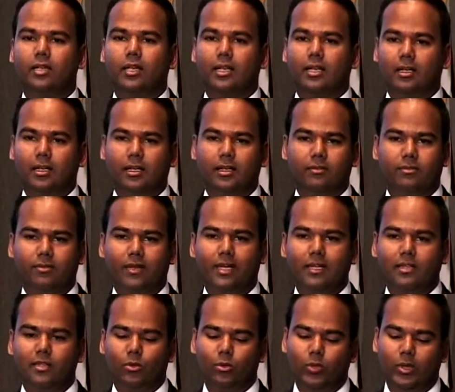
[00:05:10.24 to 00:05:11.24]
can get
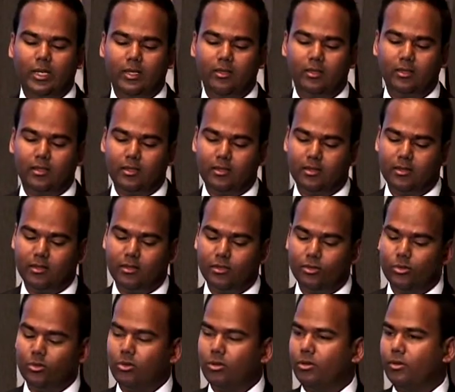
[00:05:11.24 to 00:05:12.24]
affected with is a
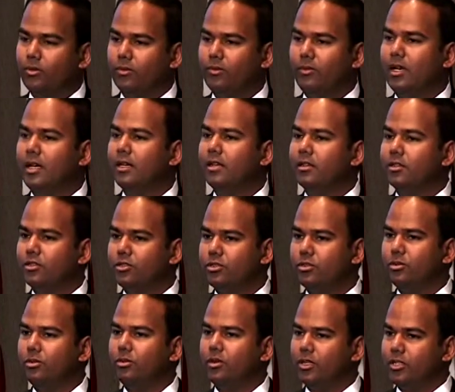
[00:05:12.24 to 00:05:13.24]
disorder of iron
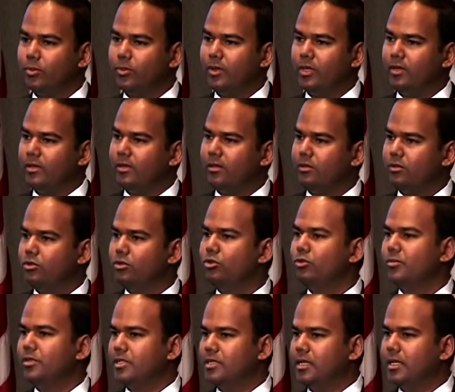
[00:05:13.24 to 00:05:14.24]
storage where there's too
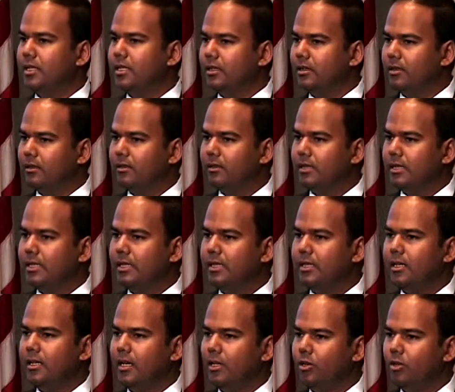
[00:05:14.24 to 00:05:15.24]
much iron
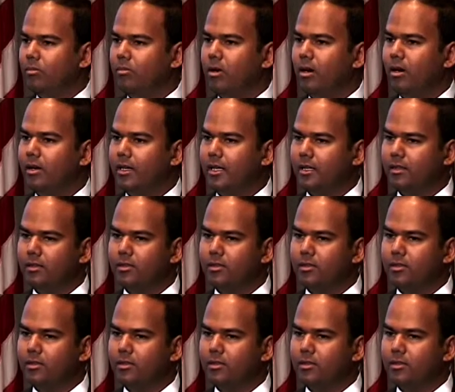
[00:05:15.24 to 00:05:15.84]
in your body.